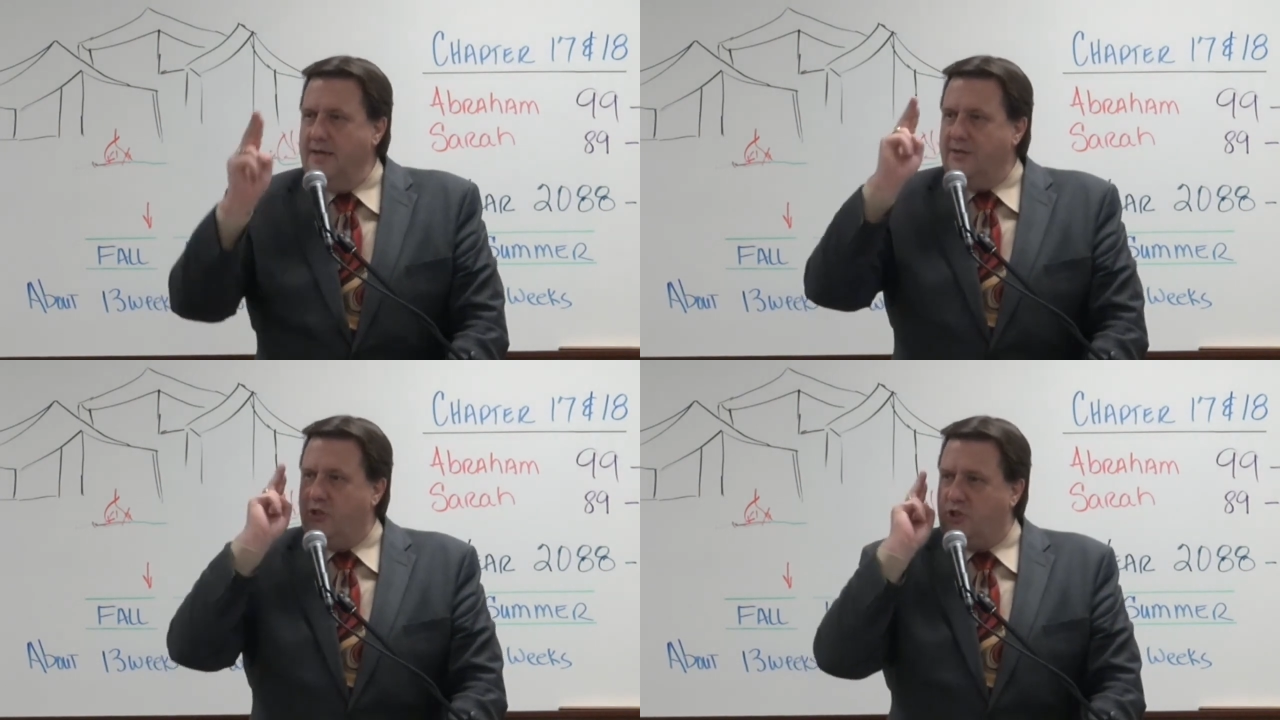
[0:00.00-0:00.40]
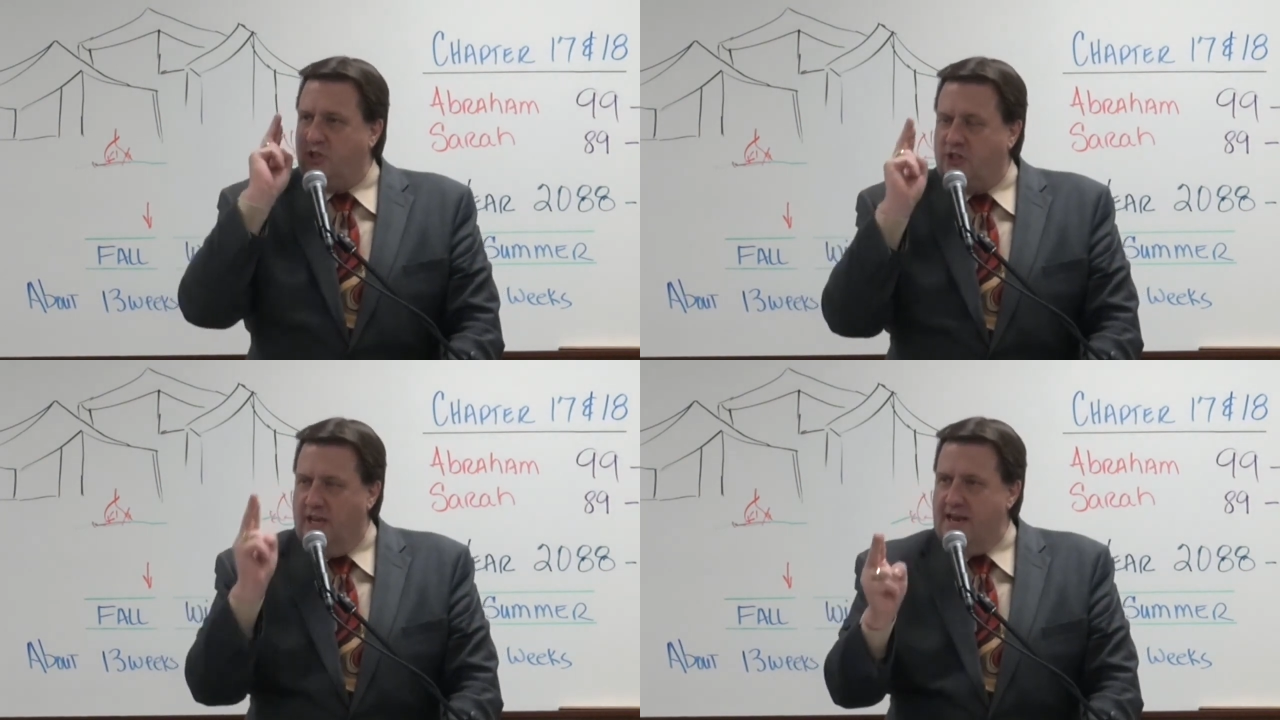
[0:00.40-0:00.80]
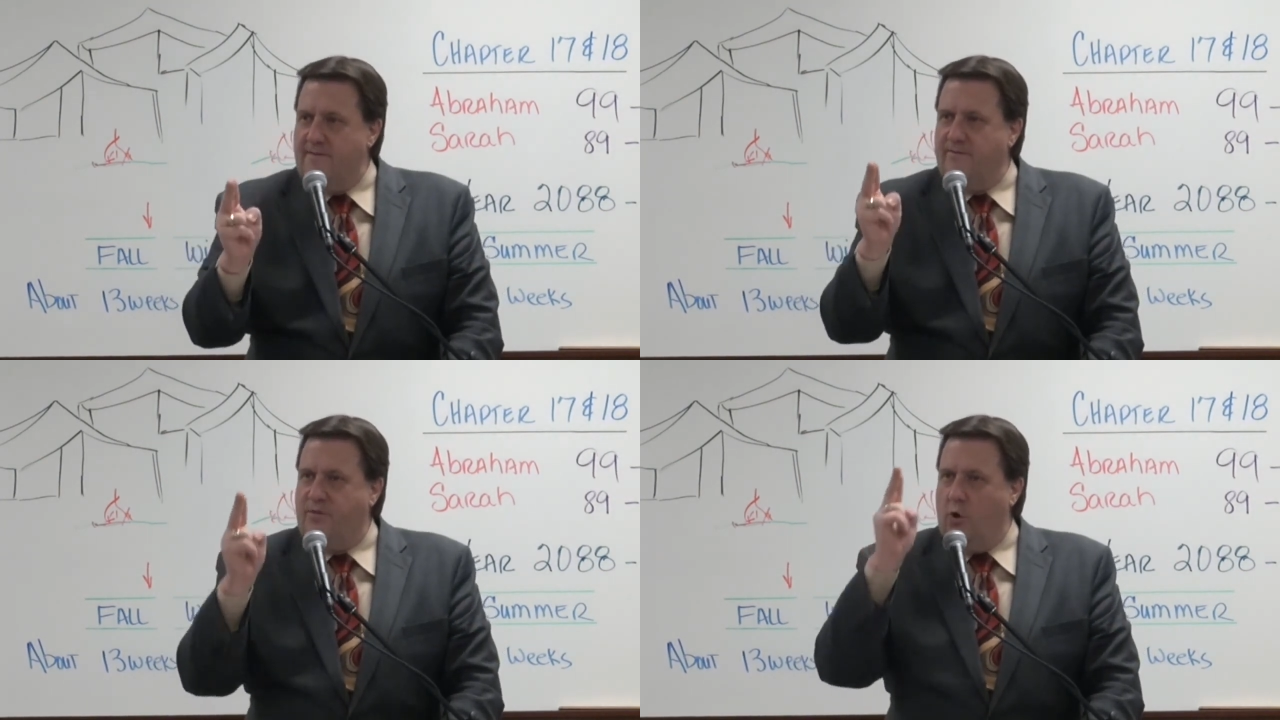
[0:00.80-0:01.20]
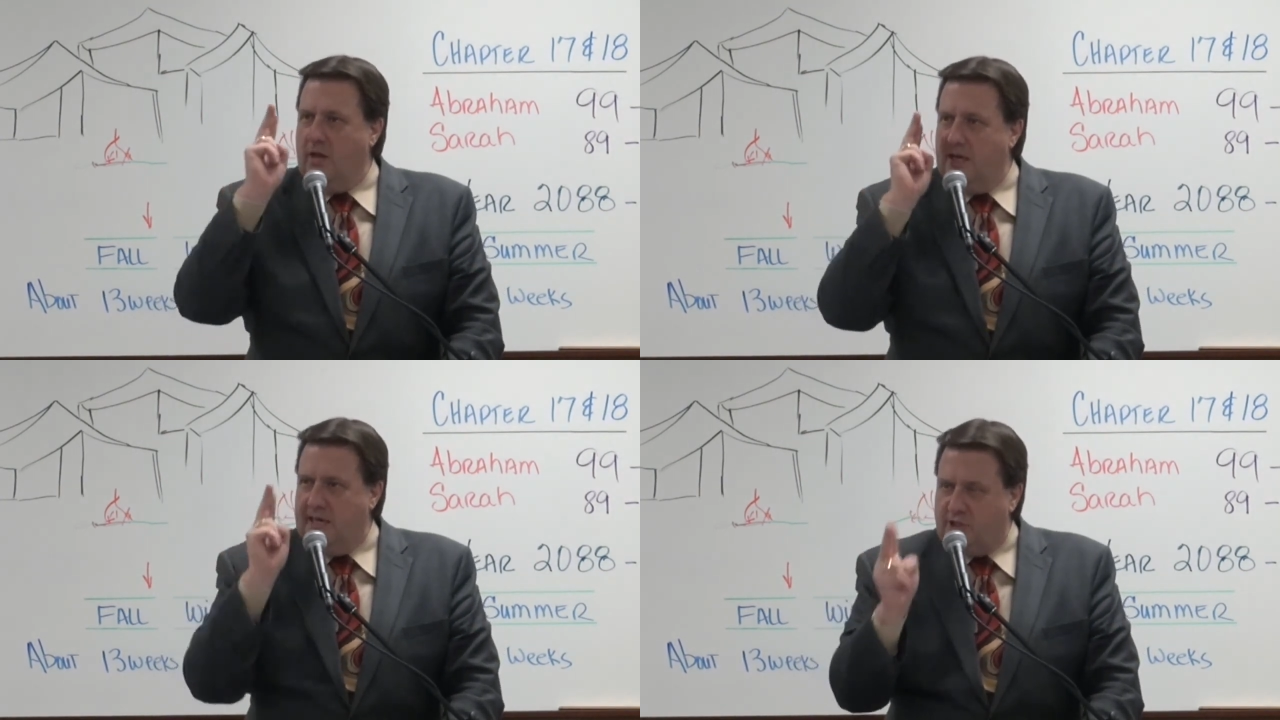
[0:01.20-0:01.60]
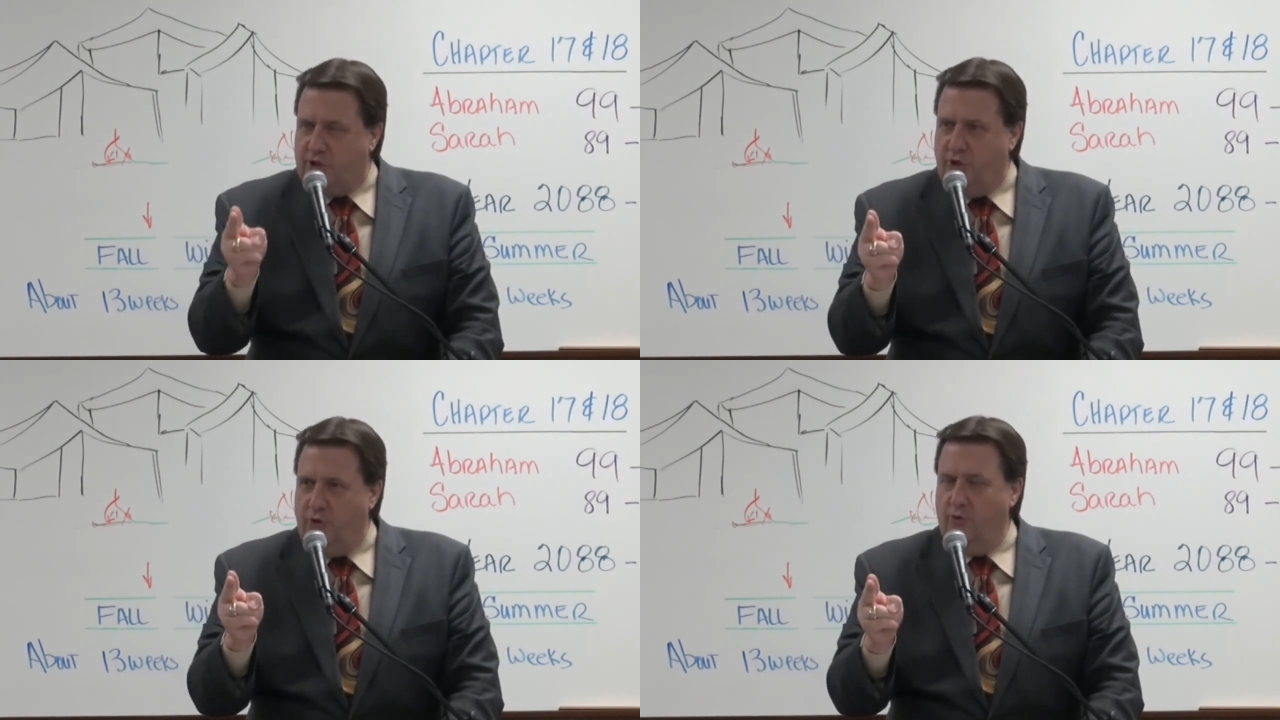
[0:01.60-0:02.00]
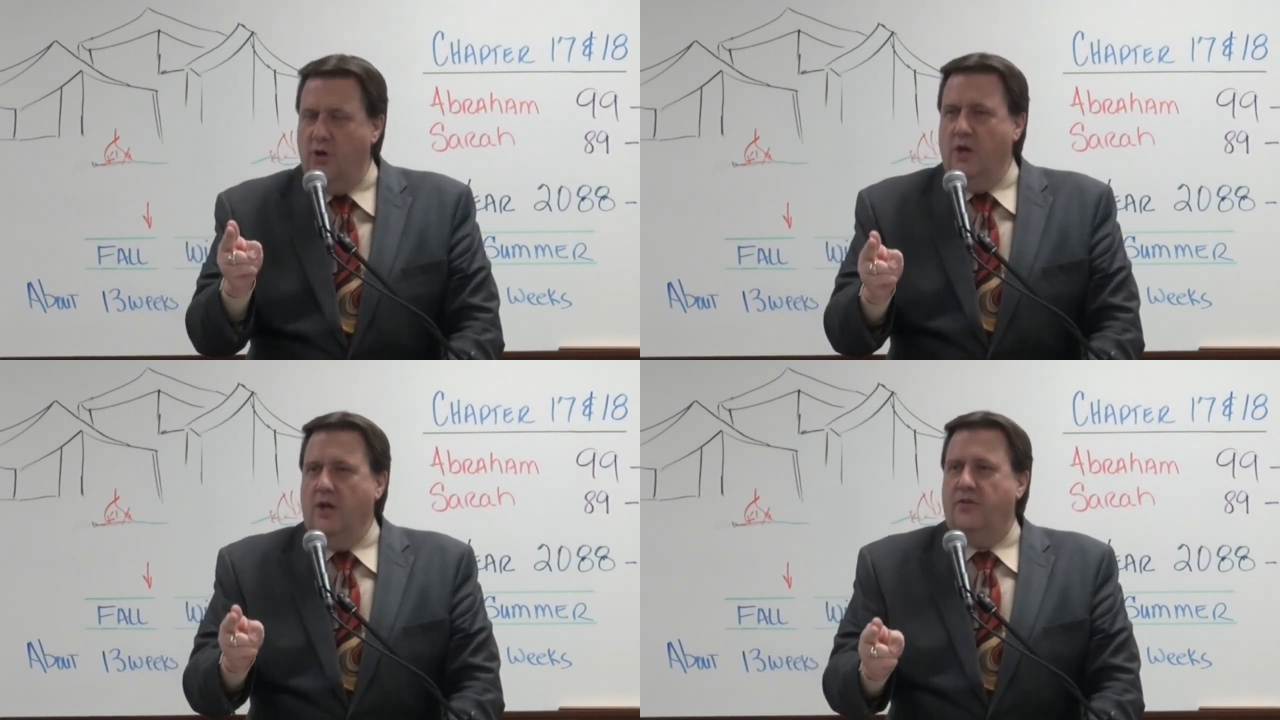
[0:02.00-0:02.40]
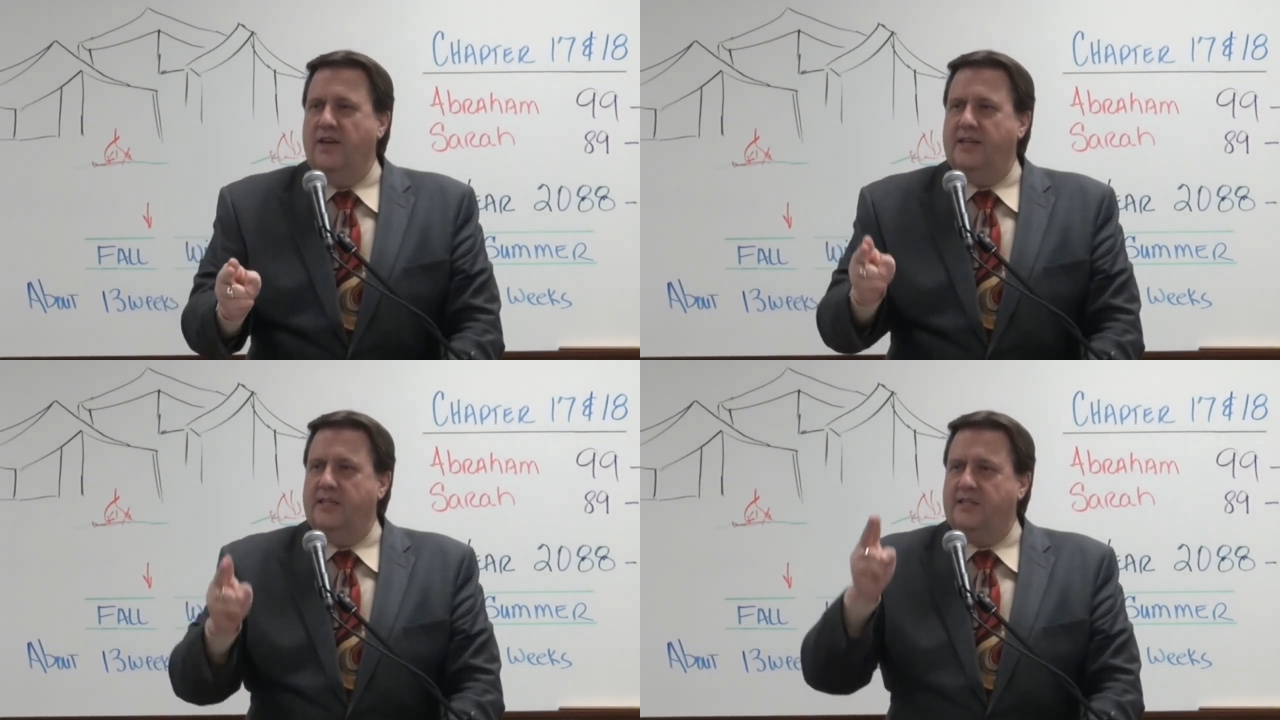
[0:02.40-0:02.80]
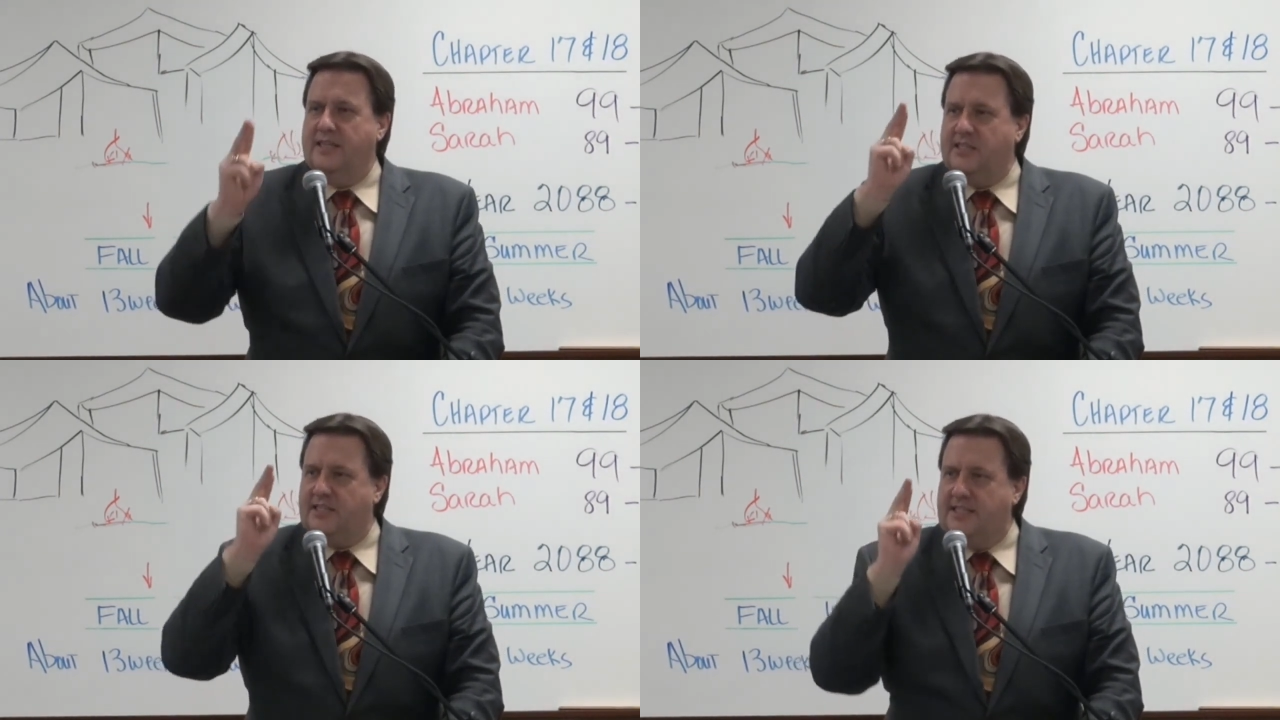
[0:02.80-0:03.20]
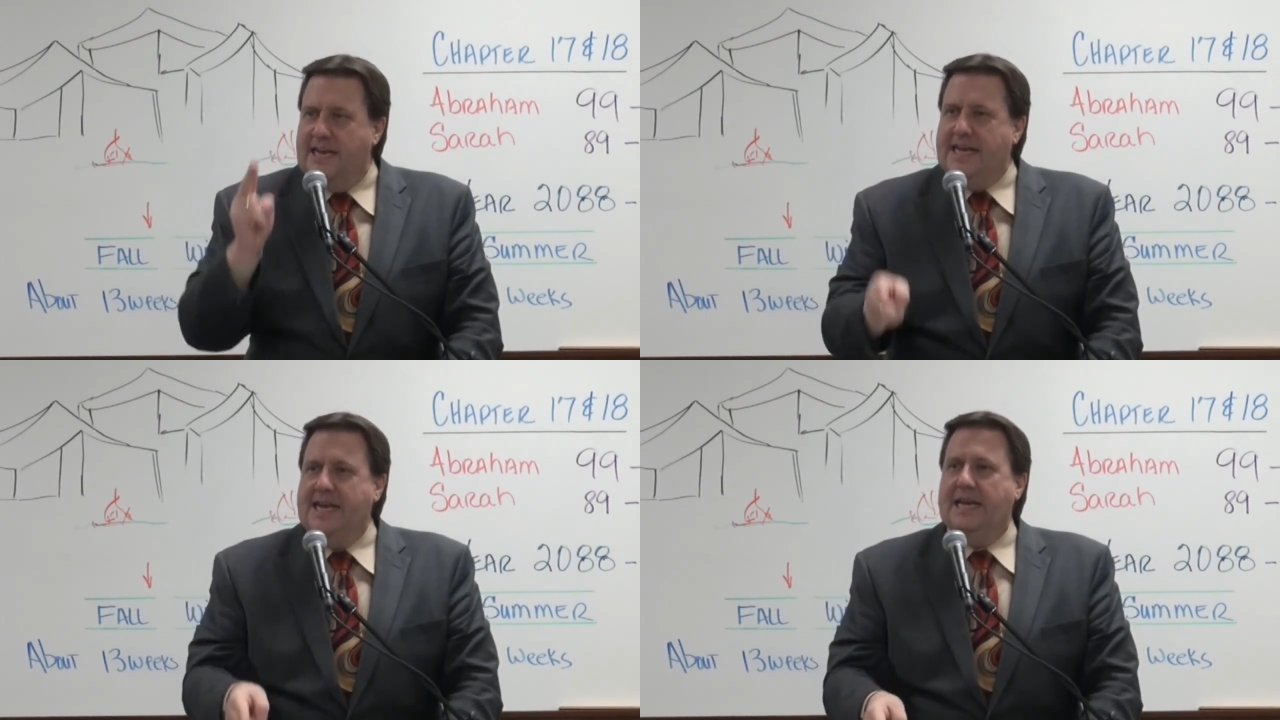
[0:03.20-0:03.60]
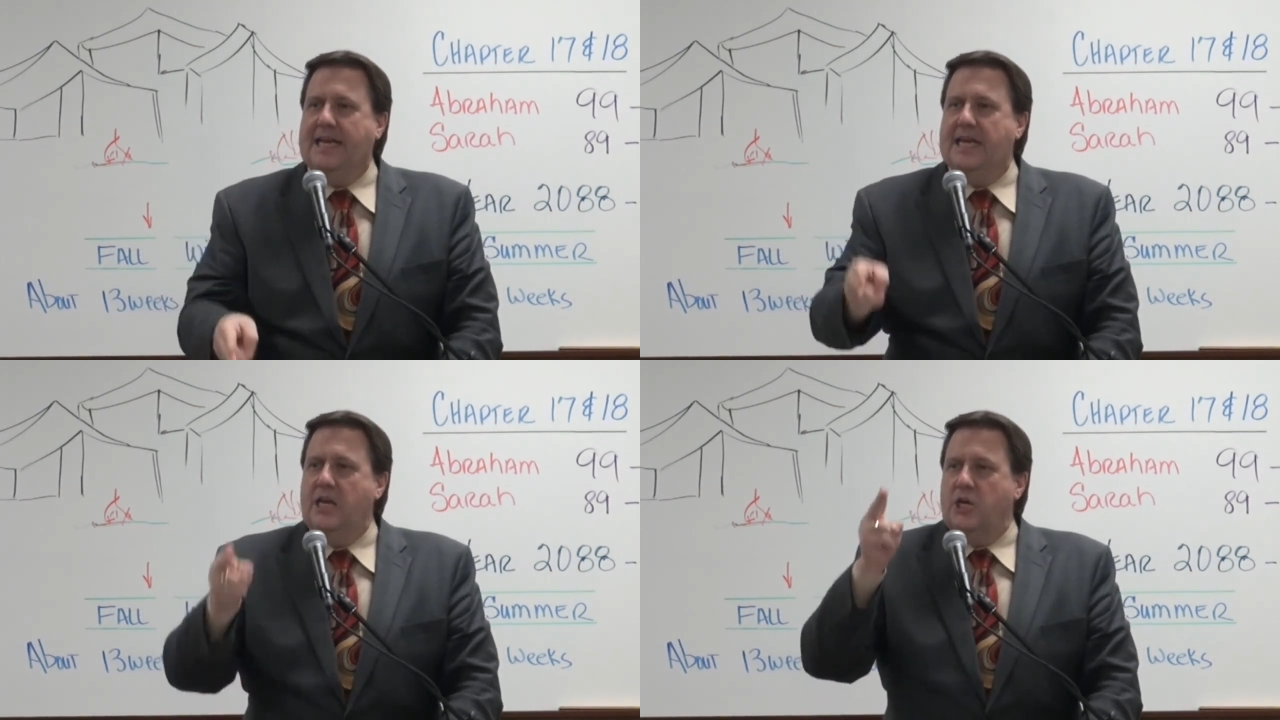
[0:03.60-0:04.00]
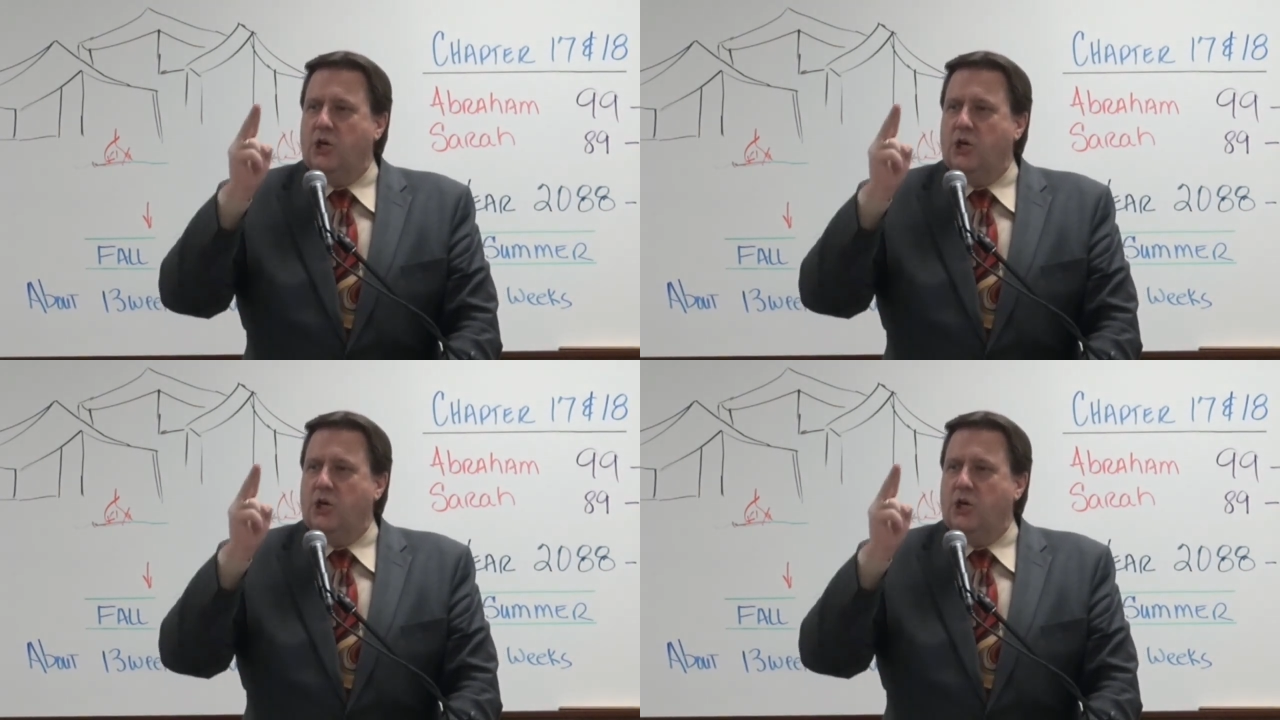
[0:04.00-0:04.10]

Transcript: sinful issue that is exceedingly